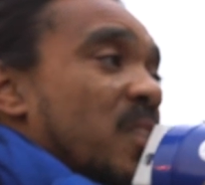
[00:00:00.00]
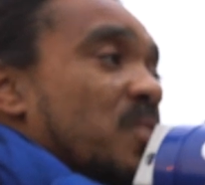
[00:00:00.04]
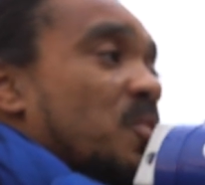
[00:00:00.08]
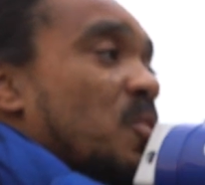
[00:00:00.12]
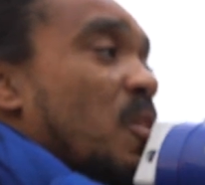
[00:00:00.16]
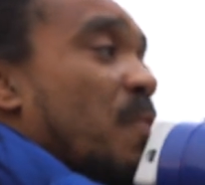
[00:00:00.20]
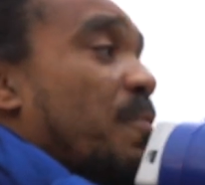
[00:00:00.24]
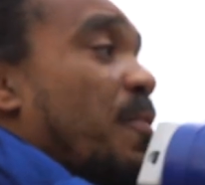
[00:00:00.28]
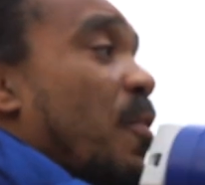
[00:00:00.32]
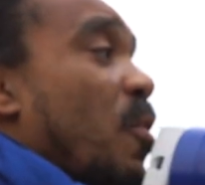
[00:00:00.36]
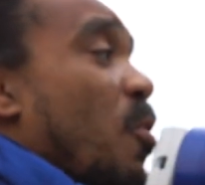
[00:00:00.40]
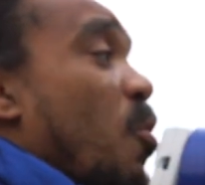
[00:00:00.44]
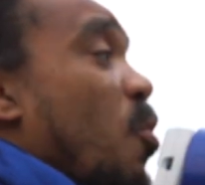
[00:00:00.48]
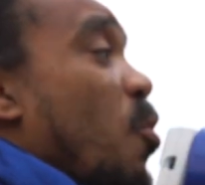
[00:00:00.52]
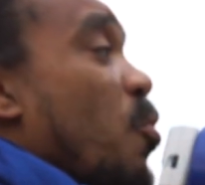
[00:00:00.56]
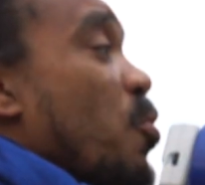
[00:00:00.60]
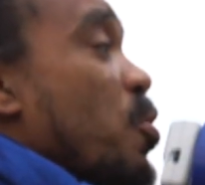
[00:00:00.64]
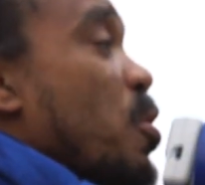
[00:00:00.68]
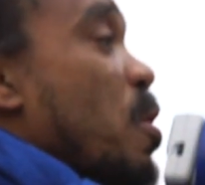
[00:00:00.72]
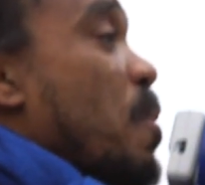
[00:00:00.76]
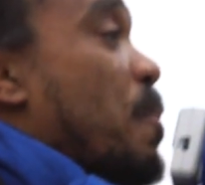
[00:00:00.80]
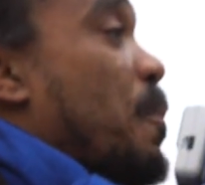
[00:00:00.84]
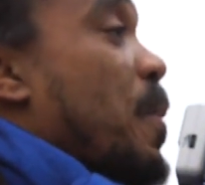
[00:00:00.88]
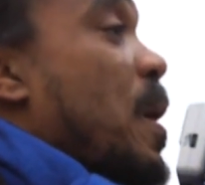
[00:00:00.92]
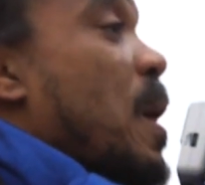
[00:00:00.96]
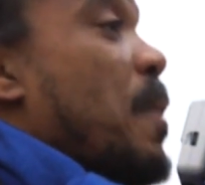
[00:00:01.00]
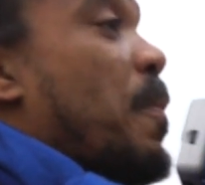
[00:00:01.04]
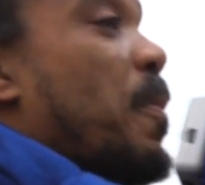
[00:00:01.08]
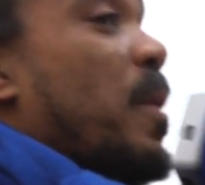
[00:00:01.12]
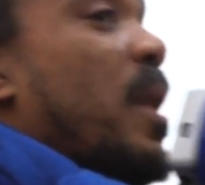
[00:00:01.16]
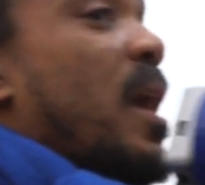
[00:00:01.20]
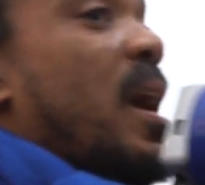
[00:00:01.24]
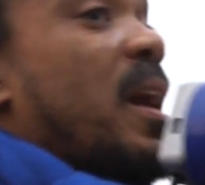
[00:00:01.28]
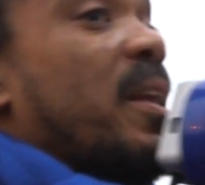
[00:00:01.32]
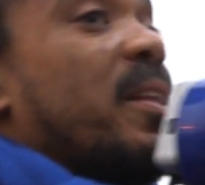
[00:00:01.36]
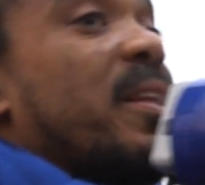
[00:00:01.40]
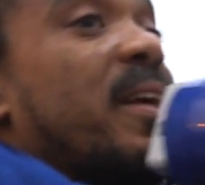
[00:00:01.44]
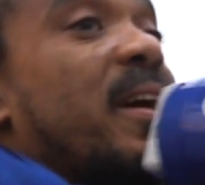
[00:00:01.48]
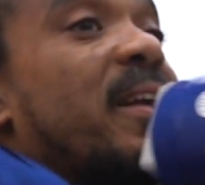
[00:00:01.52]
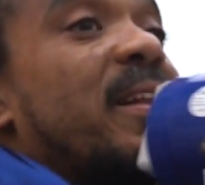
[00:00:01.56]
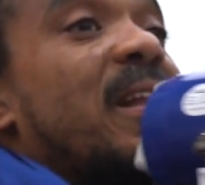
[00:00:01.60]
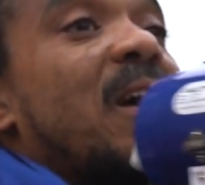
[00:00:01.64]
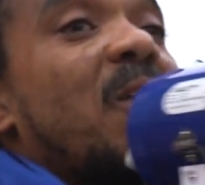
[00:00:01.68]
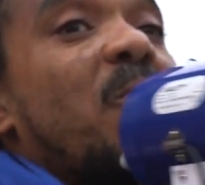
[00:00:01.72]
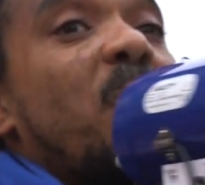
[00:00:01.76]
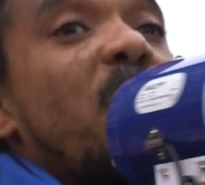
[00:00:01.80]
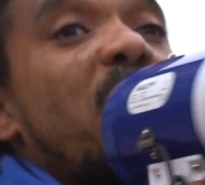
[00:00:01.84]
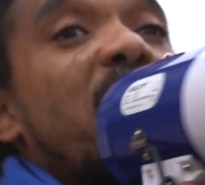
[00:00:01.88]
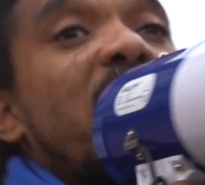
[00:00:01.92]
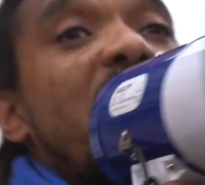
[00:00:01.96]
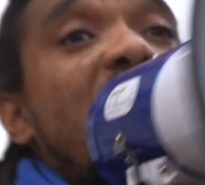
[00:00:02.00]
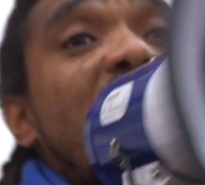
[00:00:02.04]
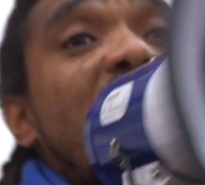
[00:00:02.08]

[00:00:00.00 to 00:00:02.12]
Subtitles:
So for all you people out there that went